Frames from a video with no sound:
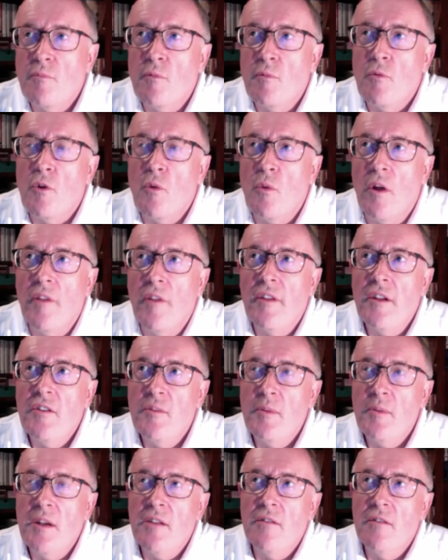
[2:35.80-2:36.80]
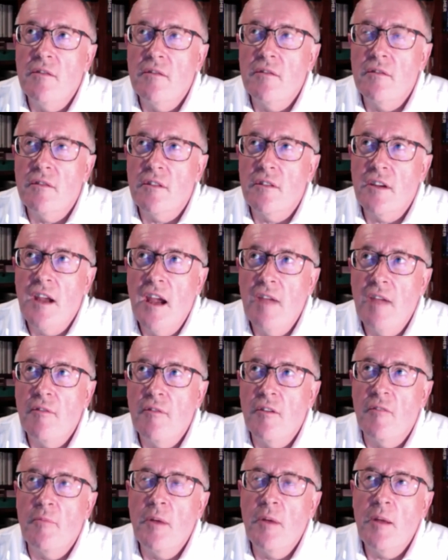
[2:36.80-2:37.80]
One thing to be careful
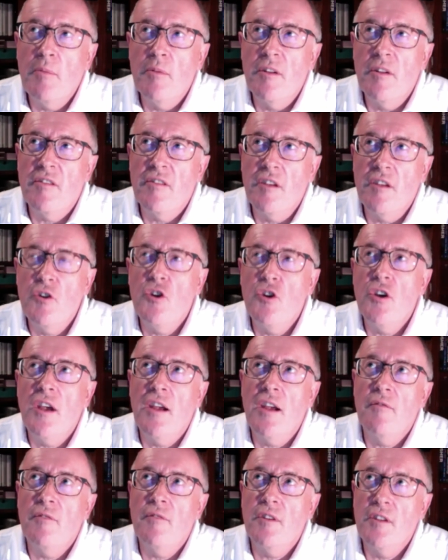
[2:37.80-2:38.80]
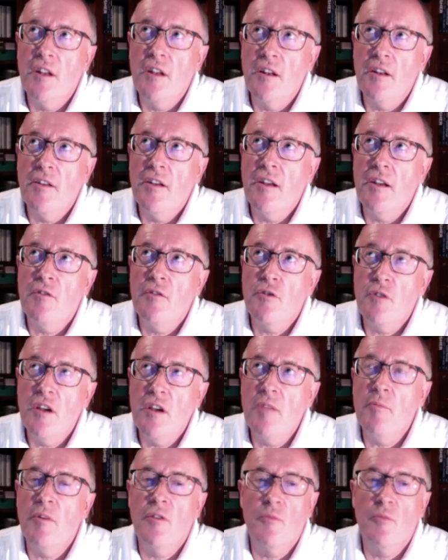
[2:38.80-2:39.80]
of, people associate fertility
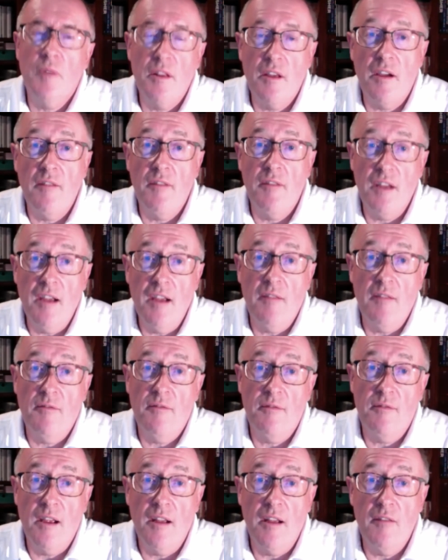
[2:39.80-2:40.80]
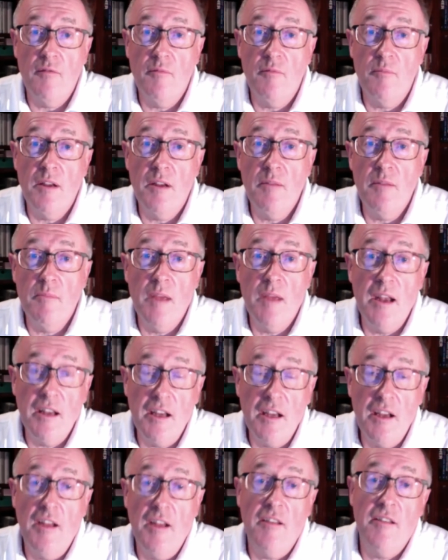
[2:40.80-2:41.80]
treatment with IVF, and in many
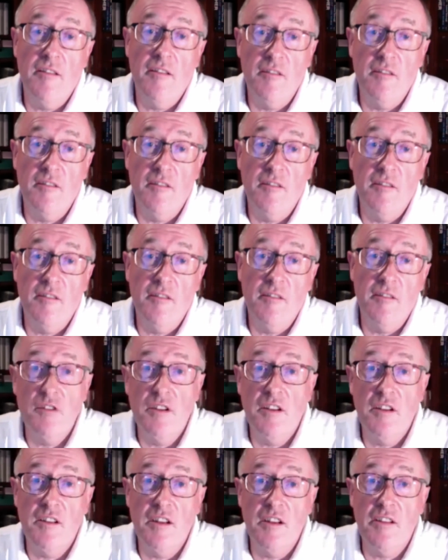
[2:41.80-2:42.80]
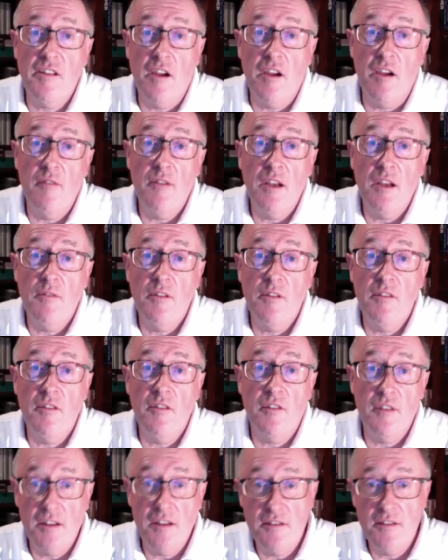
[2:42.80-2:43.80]
cases of pituitary disease, IVF is
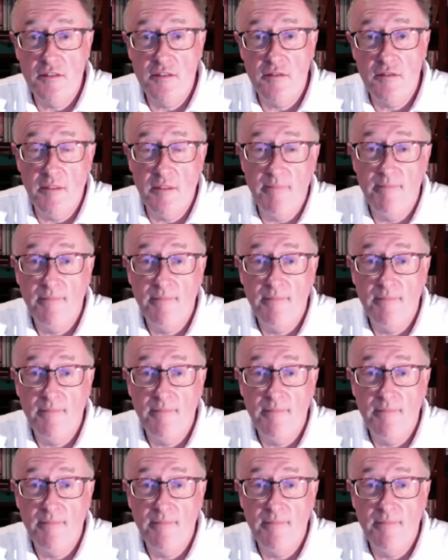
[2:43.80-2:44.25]
not necessary.